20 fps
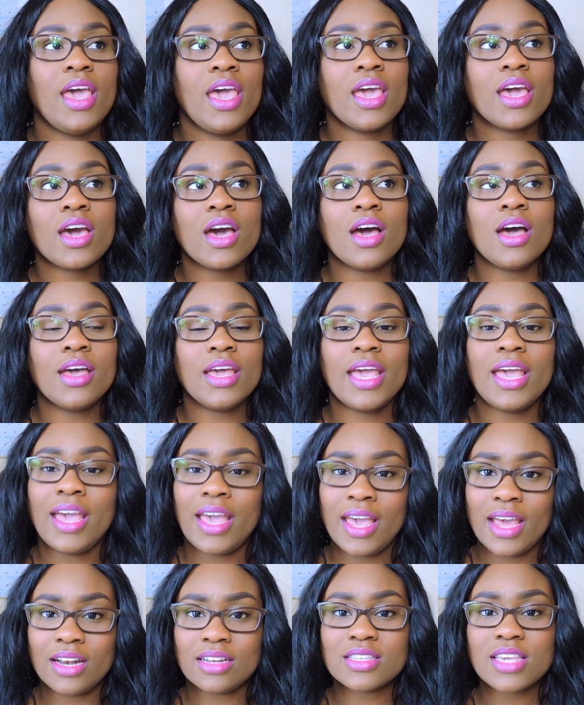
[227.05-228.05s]

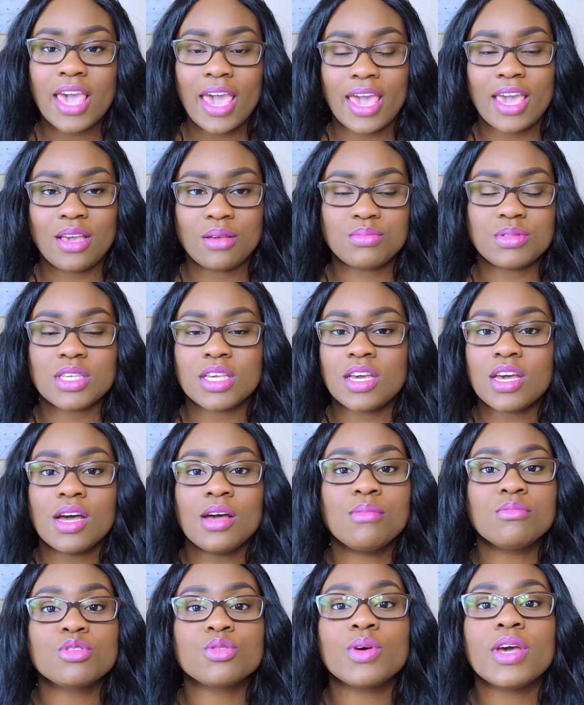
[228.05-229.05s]
And capes. It
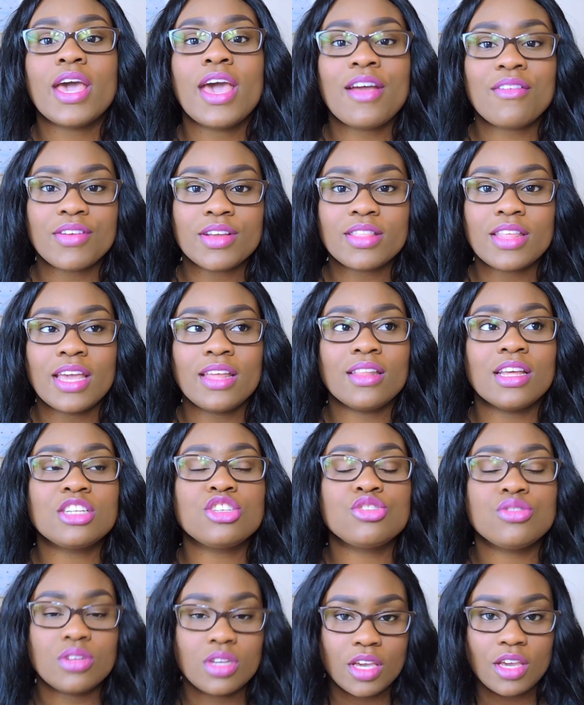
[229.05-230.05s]
comes with everything
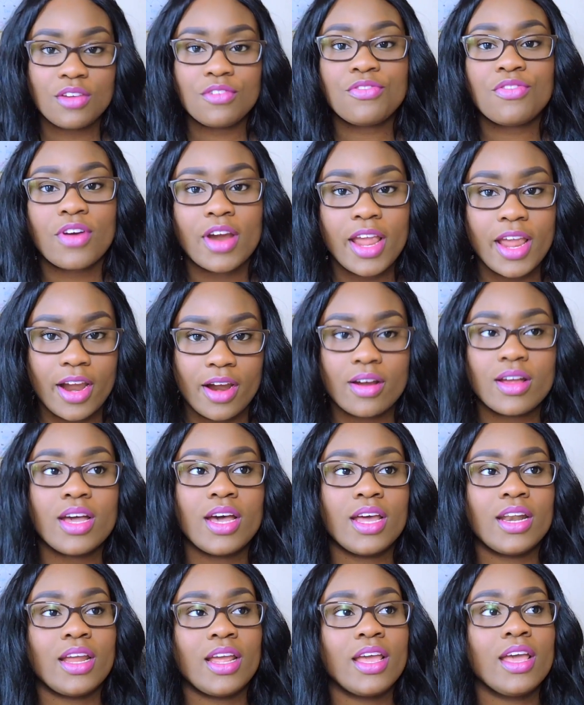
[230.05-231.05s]
that you need for hair
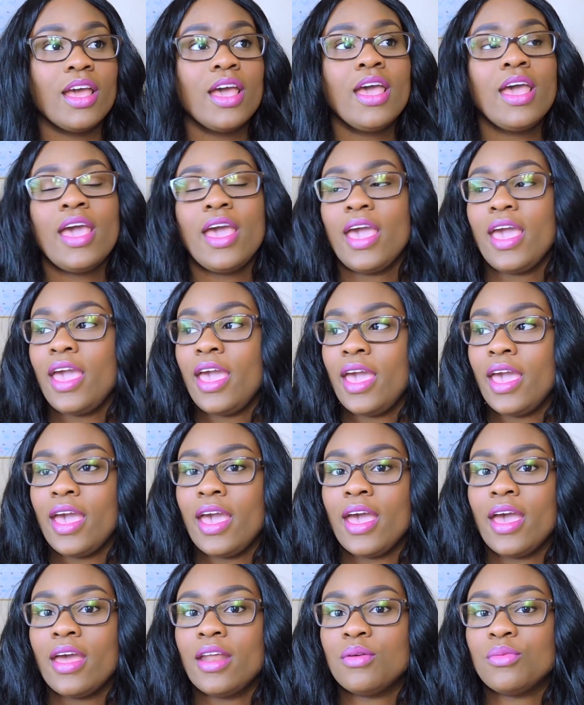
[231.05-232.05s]
cutting.
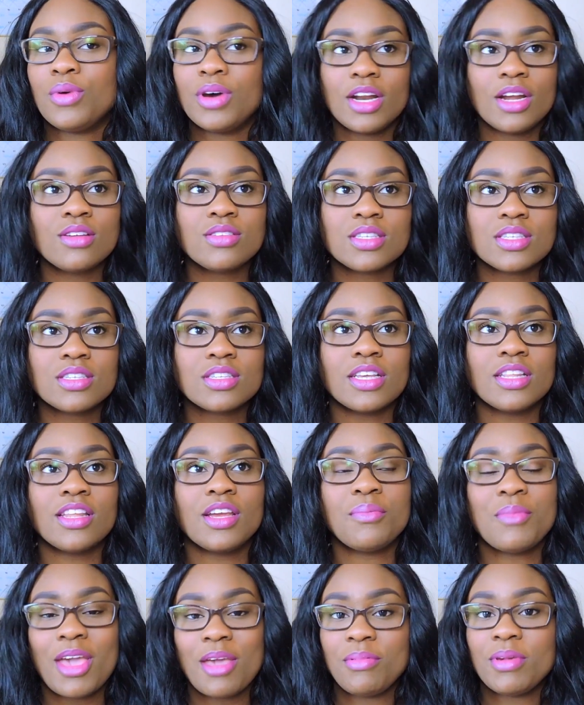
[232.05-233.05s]
And what else is in
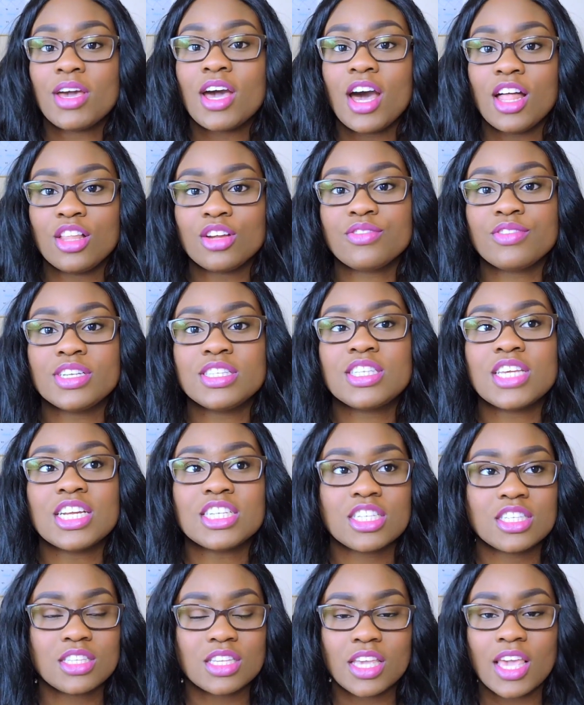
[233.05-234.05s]
there? Maybe color
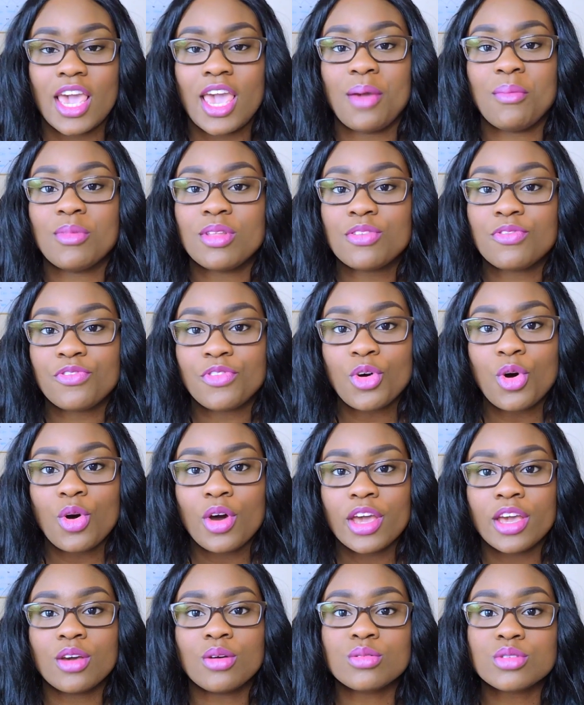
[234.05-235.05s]
retouches. It came with
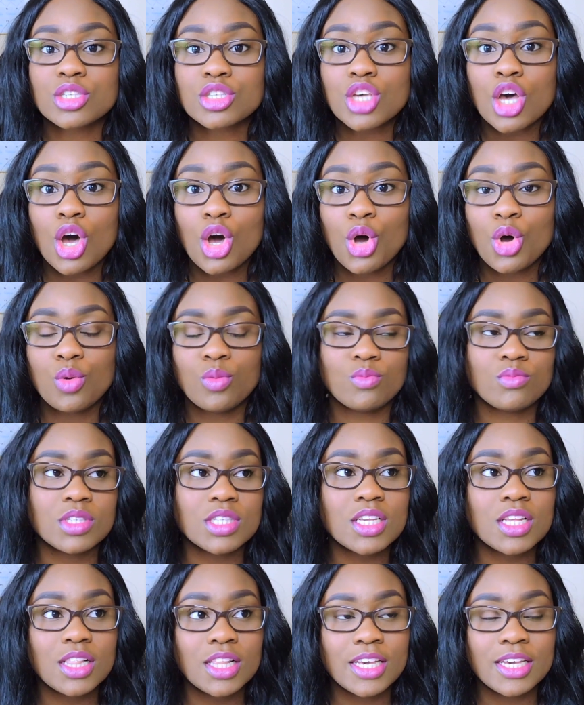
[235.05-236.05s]
foils,
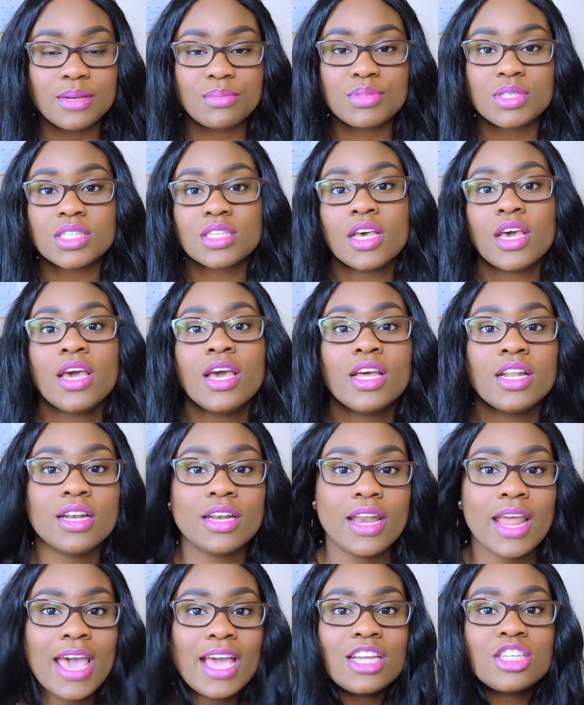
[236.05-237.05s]
combs, clips,
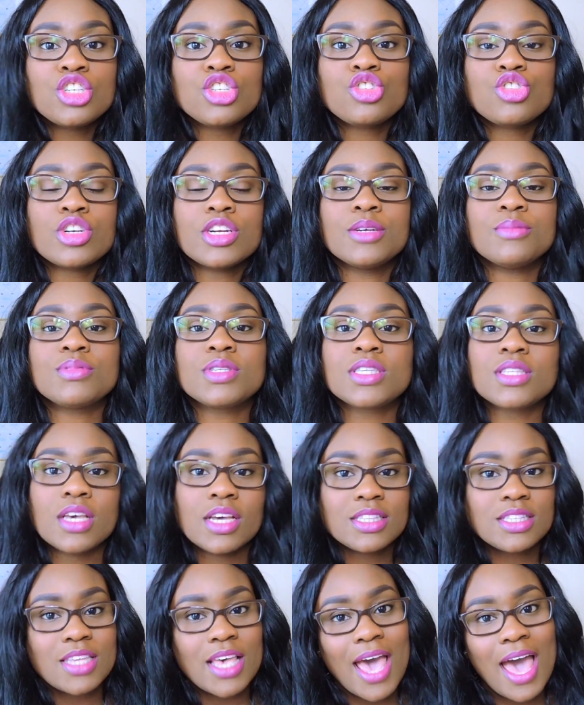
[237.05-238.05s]
neck strips,
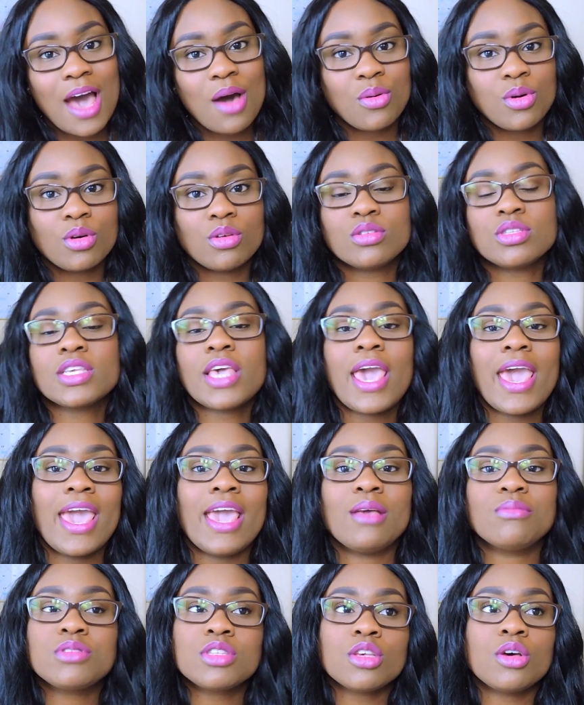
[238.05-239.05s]
towels,
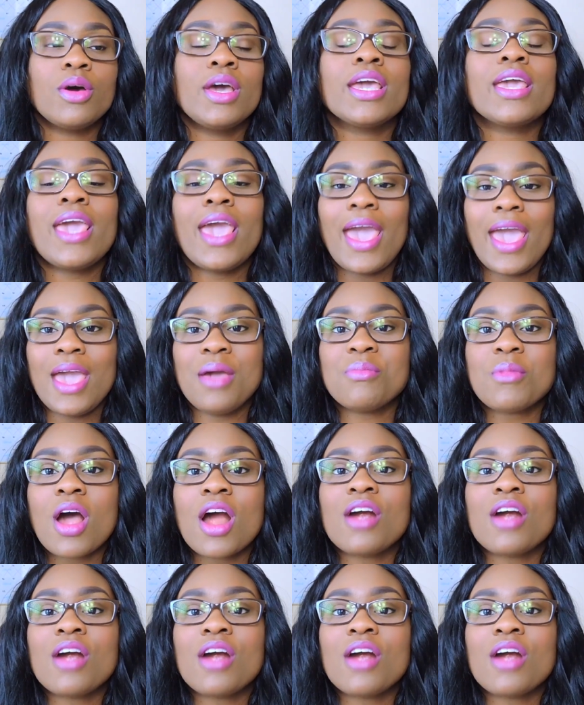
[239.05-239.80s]
capes. So it came